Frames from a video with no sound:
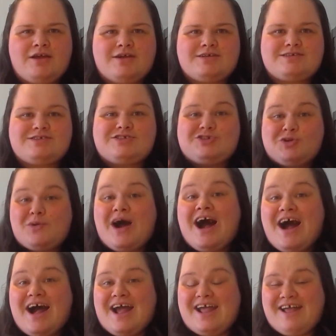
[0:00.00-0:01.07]
Do
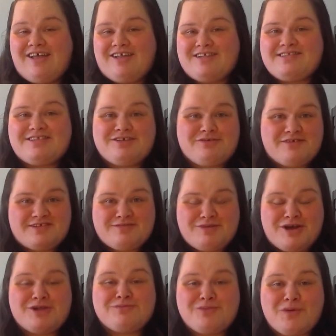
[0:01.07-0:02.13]
I still
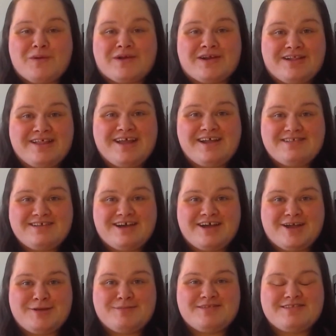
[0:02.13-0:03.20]
respond poorly at
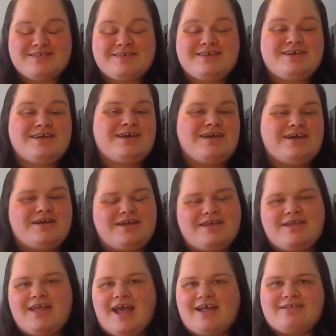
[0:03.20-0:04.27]
times?
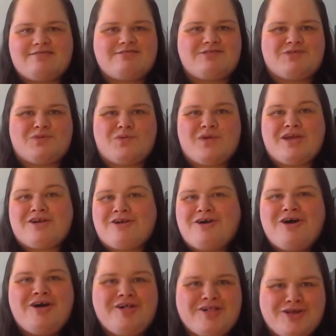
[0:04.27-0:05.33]
Yes, we are
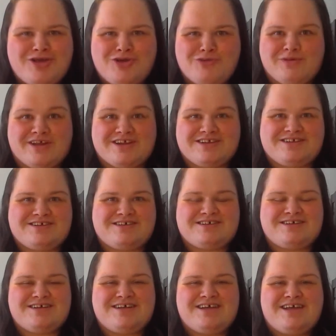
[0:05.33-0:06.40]
all human.
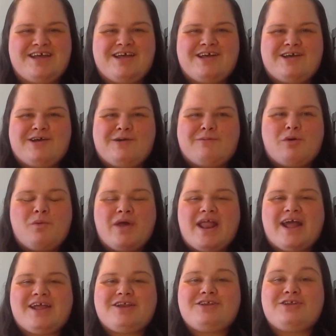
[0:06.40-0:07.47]
But what I
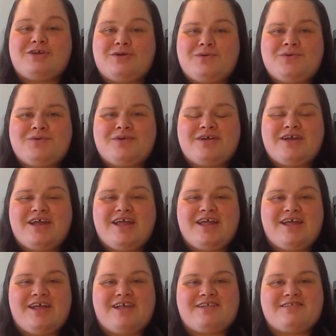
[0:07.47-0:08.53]
can do
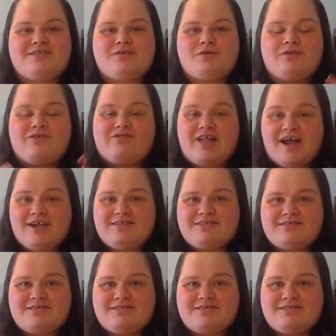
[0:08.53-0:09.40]
is reflect,